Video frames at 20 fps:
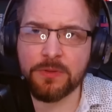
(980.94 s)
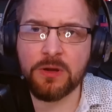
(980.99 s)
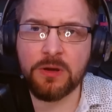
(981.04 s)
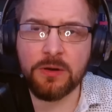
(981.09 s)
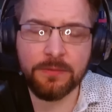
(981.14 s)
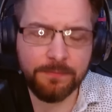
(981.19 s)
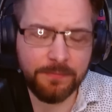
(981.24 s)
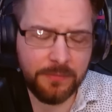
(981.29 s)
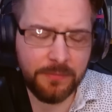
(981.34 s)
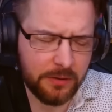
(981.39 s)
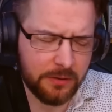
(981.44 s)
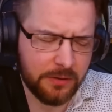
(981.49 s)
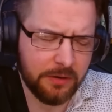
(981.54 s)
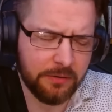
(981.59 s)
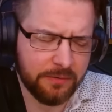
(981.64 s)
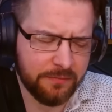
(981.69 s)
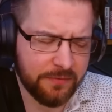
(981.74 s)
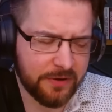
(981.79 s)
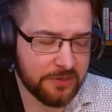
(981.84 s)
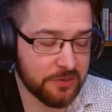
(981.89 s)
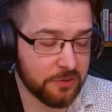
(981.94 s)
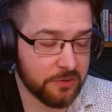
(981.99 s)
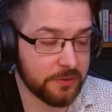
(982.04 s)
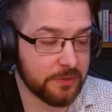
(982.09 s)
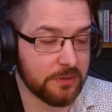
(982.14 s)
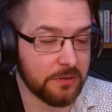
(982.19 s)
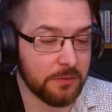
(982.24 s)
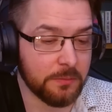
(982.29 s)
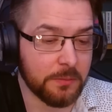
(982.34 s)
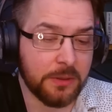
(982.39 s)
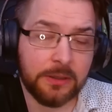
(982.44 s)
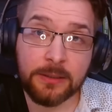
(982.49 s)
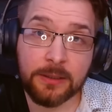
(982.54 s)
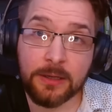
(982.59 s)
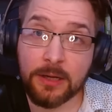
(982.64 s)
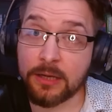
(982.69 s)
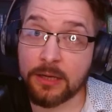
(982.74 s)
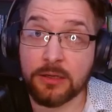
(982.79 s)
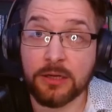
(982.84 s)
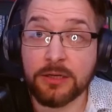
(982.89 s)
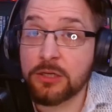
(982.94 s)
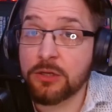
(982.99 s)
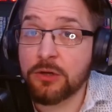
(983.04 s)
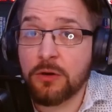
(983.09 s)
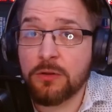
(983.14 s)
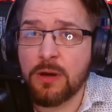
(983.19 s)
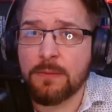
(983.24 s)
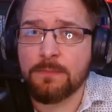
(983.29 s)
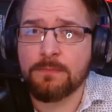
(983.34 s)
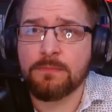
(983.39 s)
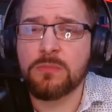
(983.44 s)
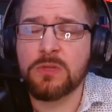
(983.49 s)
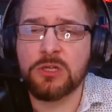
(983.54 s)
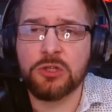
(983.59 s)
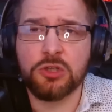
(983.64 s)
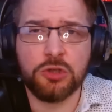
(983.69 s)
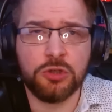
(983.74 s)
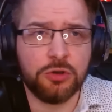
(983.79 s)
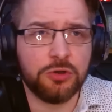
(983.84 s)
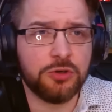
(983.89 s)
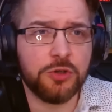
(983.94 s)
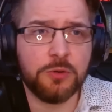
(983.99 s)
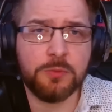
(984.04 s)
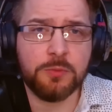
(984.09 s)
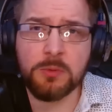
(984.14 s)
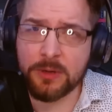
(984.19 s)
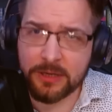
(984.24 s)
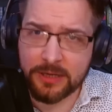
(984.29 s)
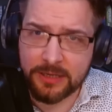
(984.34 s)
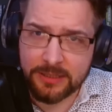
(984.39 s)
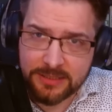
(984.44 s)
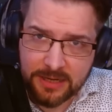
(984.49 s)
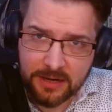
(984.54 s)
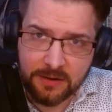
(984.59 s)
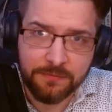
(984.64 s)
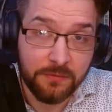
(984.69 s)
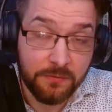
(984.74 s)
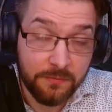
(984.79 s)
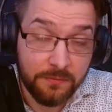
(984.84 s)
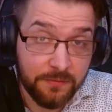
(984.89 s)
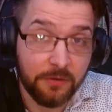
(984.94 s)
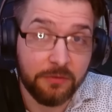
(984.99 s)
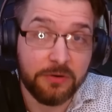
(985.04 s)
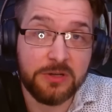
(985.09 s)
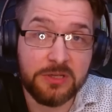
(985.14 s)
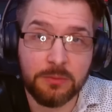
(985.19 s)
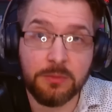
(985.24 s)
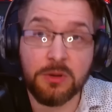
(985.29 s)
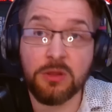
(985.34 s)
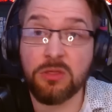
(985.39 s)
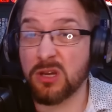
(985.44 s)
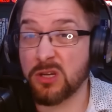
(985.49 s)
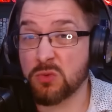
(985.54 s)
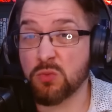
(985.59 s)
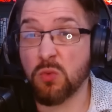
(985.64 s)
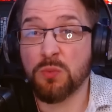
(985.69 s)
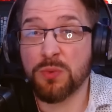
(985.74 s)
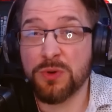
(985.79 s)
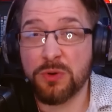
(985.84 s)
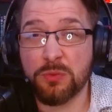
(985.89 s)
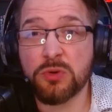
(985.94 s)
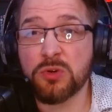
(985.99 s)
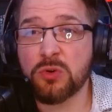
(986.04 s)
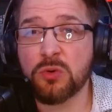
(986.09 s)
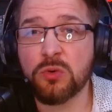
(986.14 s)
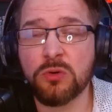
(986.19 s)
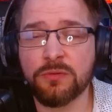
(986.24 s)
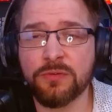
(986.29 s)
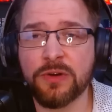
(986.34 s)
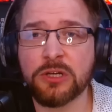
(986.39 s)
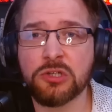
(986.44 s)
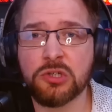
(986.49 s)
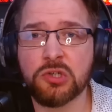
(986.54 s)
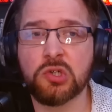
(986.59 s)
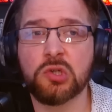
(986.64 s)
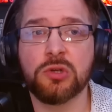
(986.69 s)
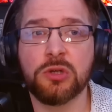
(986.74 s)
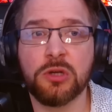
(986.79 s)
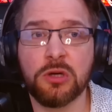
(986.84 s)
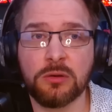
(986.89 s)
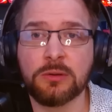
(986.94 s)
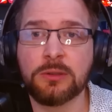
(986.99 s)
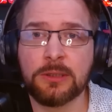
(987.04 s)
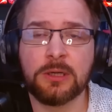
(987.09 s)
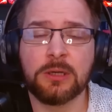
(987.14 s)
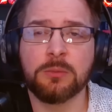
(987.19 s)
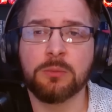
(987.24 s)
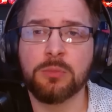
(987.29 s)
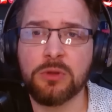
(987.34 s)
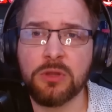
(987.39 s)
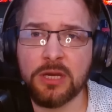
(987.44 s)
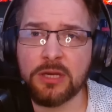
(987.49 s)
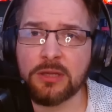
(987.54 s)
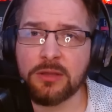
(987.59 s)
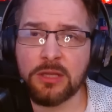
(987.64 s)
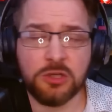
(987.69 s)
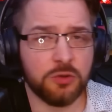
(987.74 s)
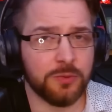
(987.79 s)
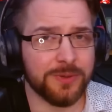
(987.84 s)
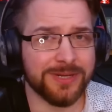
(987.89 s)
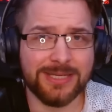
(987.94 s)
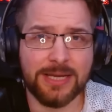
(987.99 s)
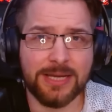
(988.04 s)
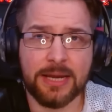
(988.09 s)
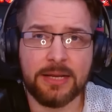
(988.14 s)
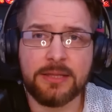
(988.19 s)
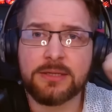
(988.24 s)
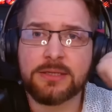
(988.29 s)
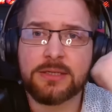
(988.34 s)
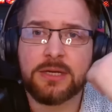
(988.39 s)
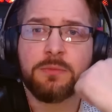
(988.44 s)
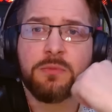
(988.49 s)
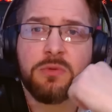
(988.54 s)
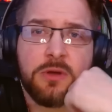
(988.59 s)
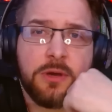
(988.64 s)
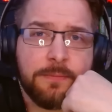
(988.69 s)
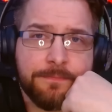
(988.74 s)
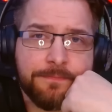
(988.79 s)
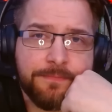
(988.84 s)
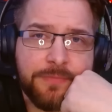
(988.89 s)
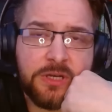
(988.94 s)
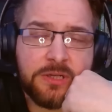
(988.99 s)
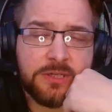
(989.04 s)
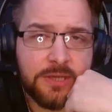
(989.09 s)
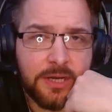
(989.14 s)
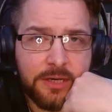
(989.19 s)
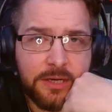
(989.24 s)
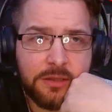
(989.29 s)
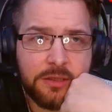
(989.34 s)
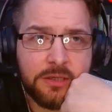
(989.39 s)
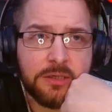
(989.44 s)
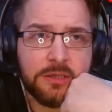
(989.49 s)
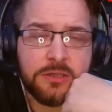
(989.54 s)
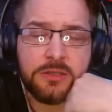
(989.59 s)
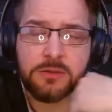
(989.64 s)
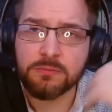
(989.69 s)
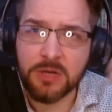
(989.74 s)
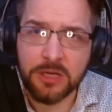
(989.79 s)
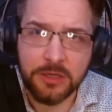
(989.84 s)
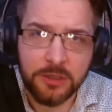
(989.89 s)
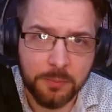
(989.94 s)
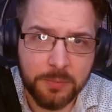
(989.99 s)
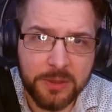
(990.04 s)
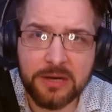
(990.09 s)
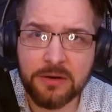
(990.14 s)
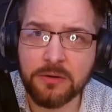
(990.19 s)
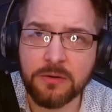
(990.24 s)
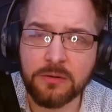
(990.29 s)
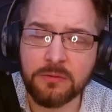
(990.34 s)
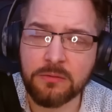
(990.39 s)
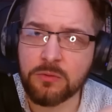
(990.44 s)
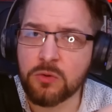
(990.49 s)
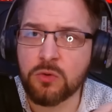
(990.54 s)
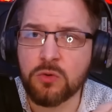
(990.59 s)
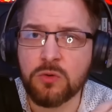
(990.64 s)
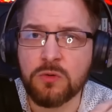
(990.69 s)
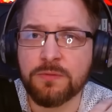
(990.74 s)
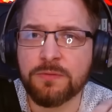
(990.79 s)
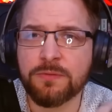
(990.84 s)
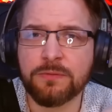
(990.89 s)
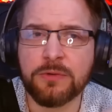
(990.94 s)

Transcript: an investor into them, and I didn't know that these huge supermarkets have very similar things, what we would call a venture studio. But they do exactly the same thing. They take these independent or